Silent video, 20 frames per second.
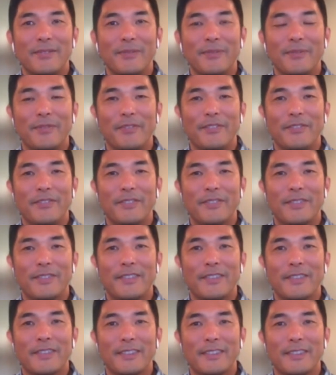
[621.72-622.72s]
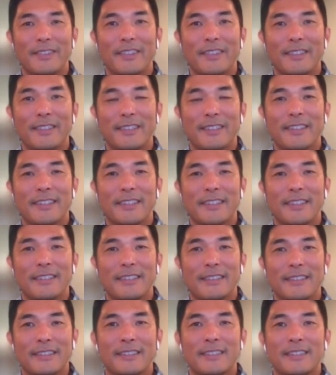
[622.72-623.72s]

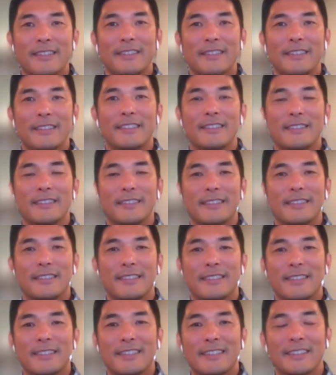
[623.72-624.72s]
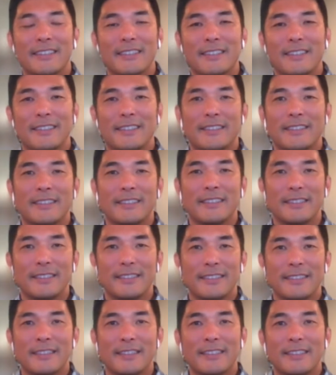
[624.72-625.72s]

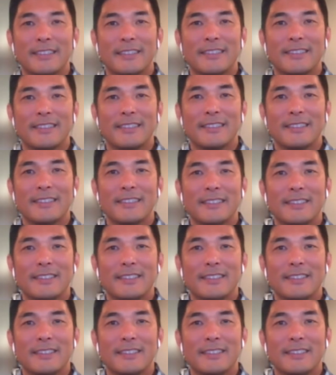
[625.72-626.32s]
[no speech]